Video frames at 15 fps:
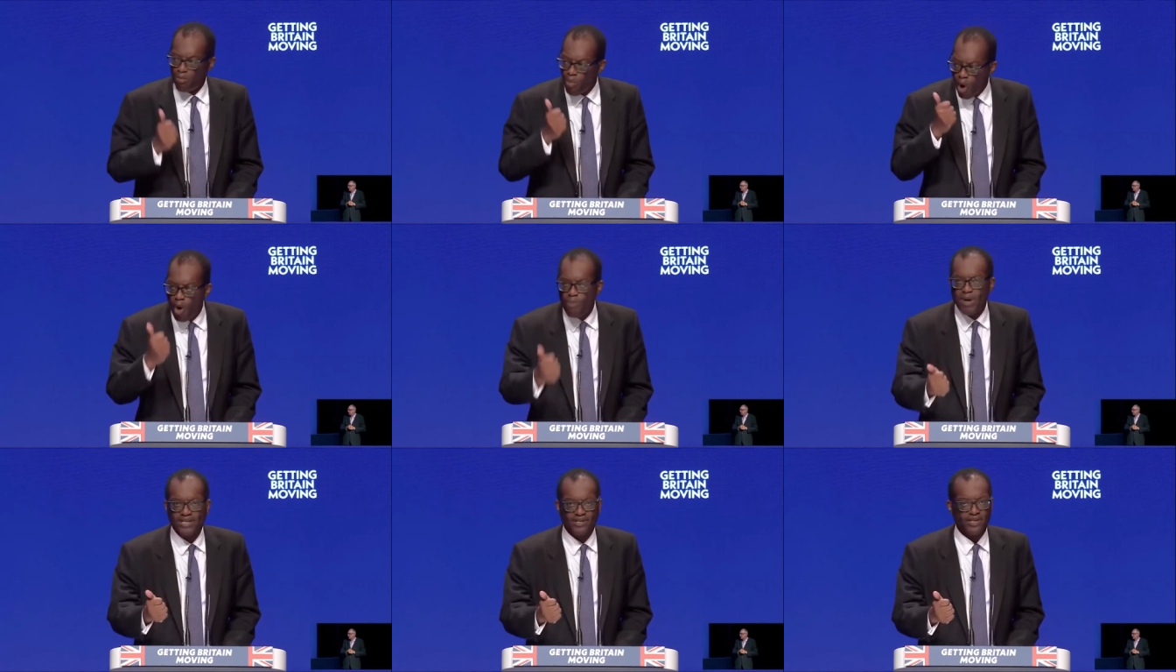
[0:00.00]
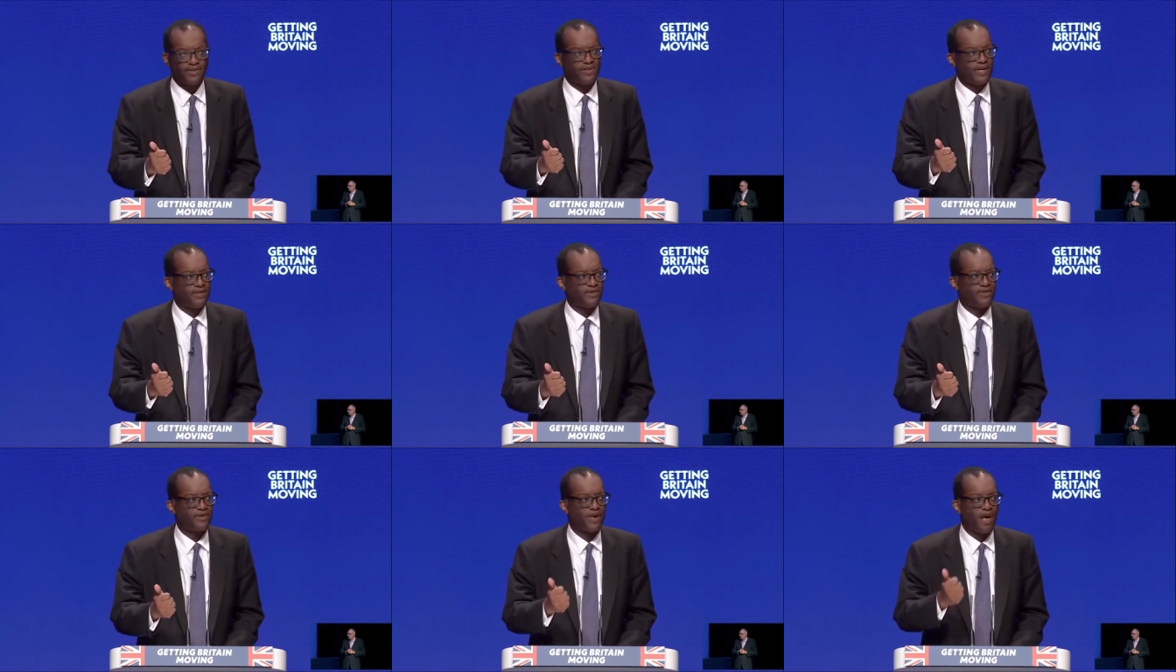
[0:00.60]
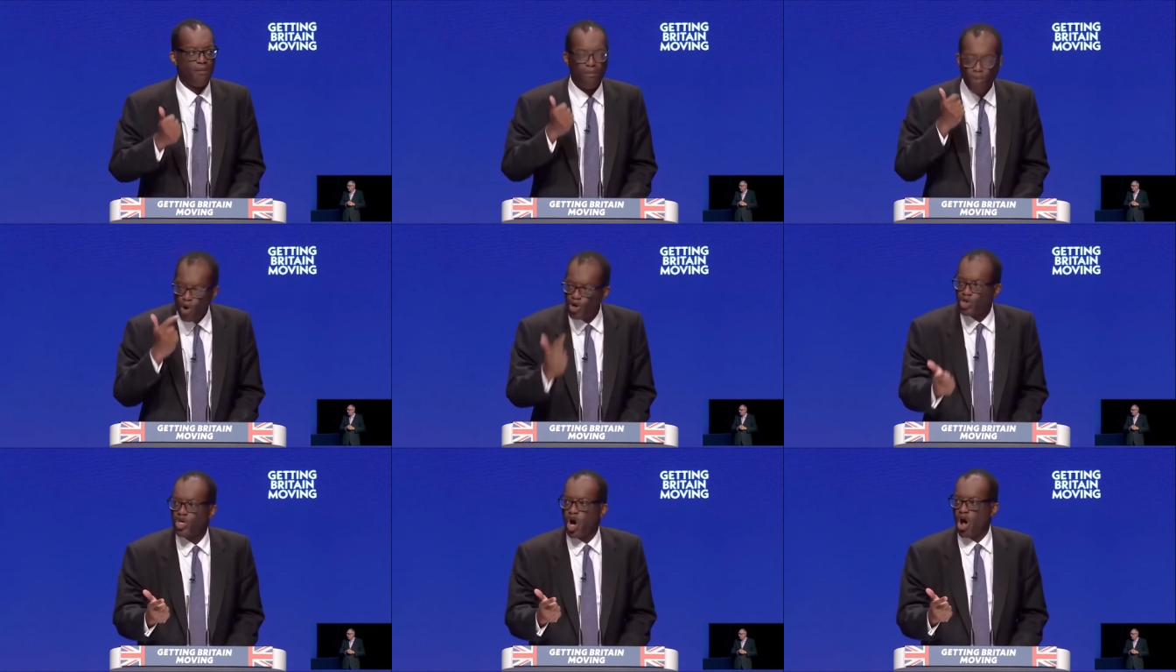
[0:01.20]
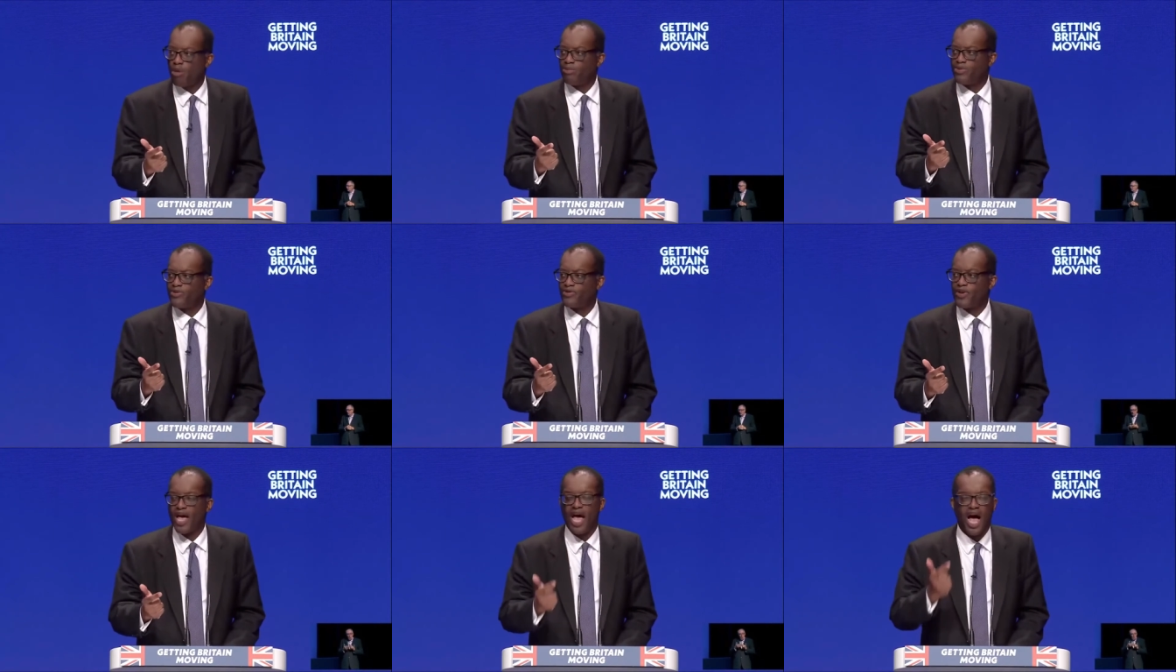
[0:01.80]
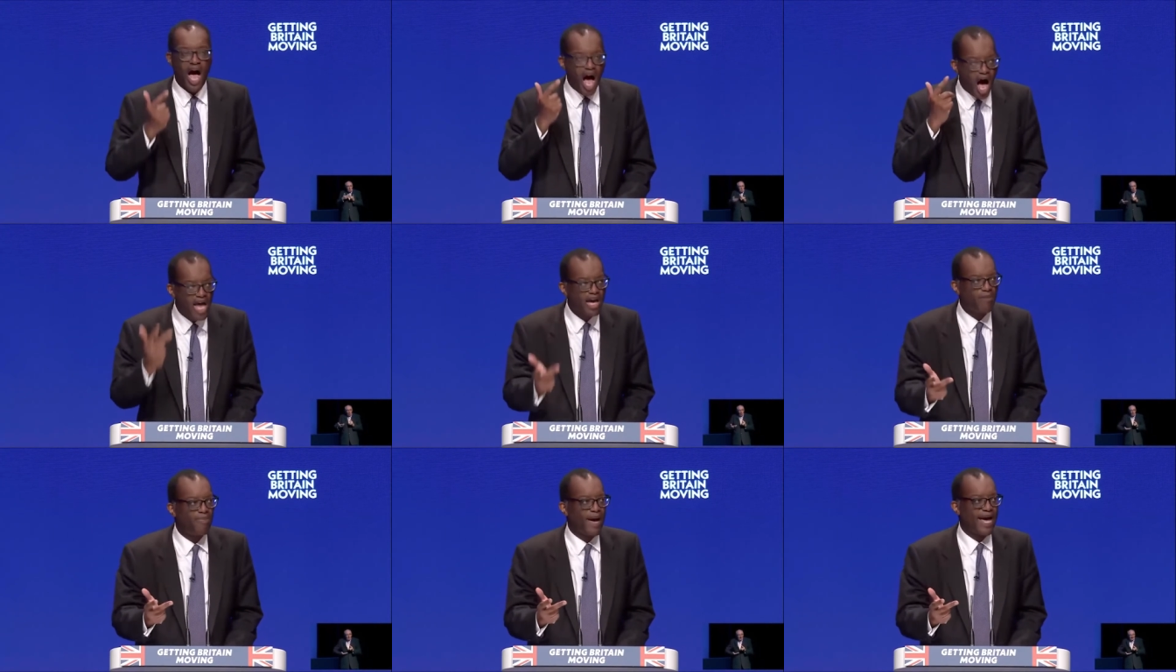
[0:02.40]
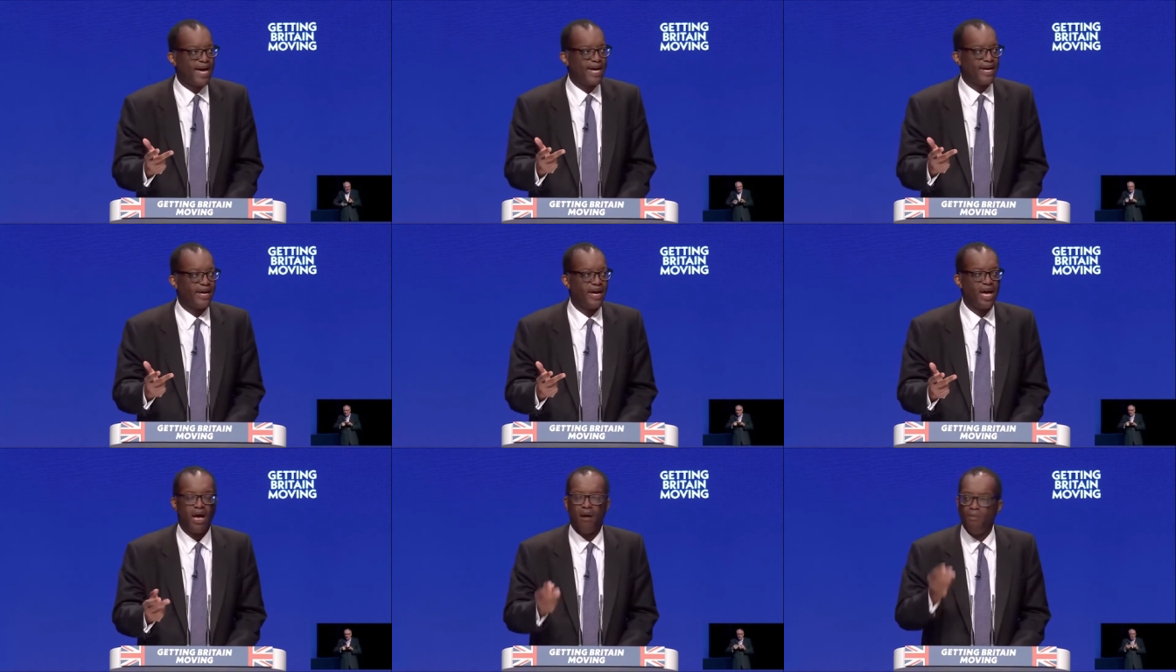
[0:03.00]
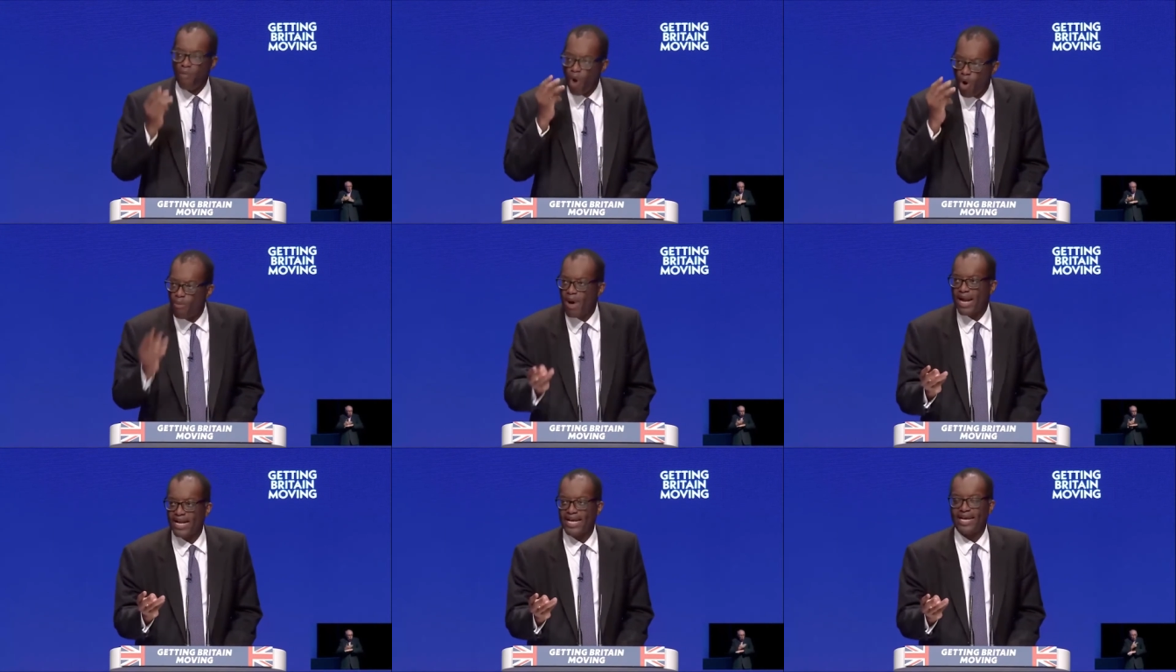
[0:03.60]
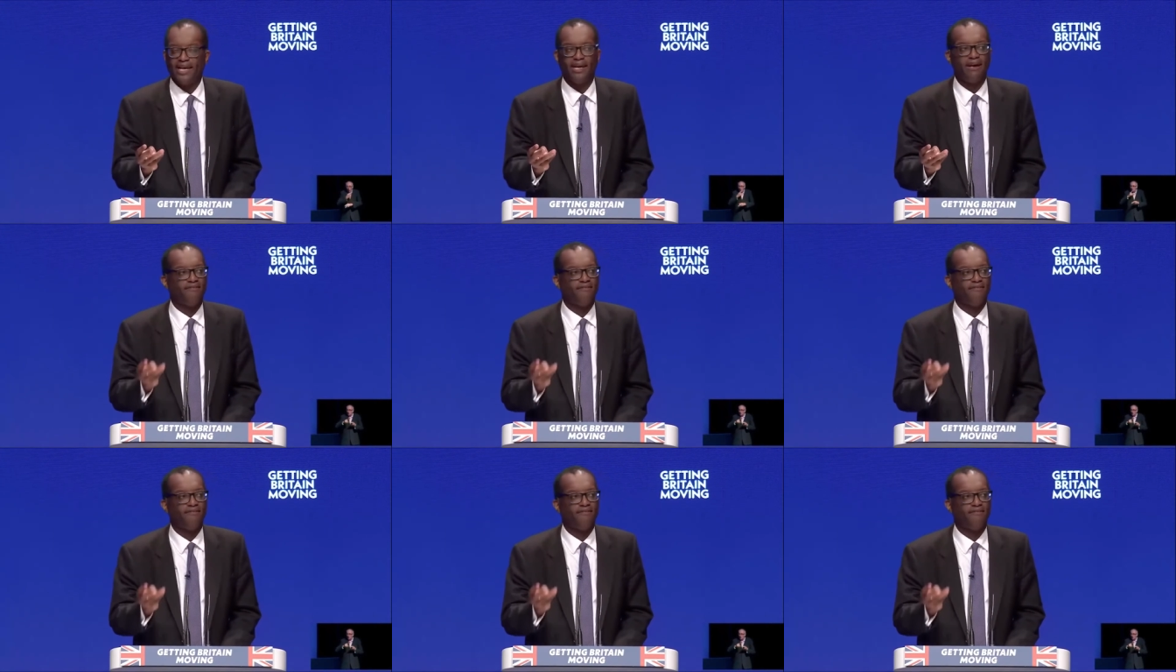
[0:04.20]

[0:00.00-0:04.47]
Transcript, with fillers: More businesses, more jobs, higher pay, more money